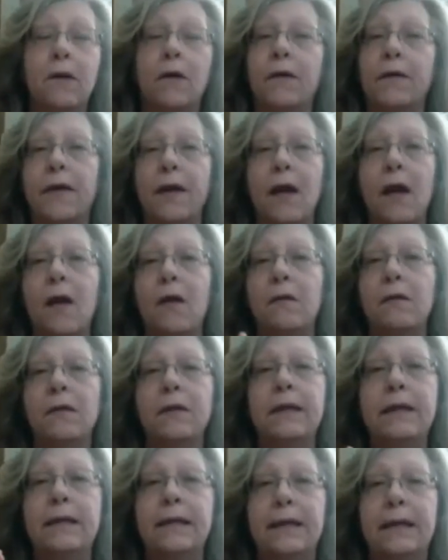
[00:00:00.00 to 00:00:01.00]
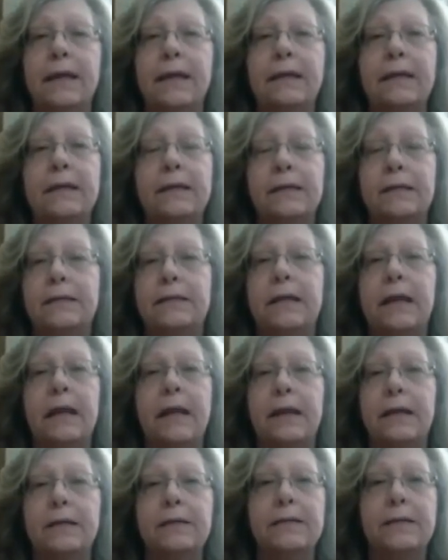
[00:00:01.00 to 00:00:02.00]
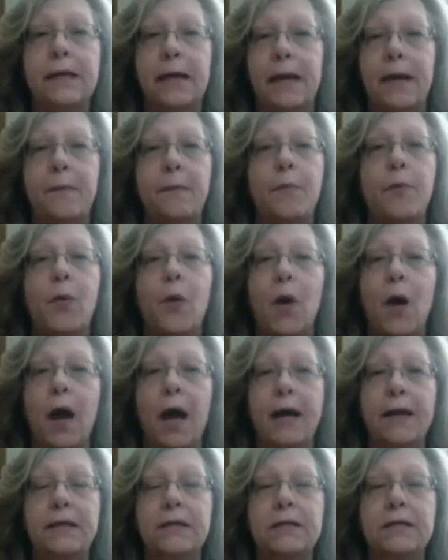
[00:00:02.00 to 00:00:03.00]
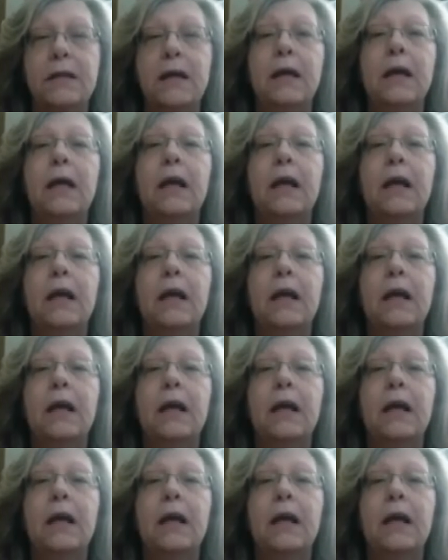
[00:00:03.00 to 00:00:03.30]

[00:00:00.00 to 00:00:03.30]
are the only thing that stay the same price.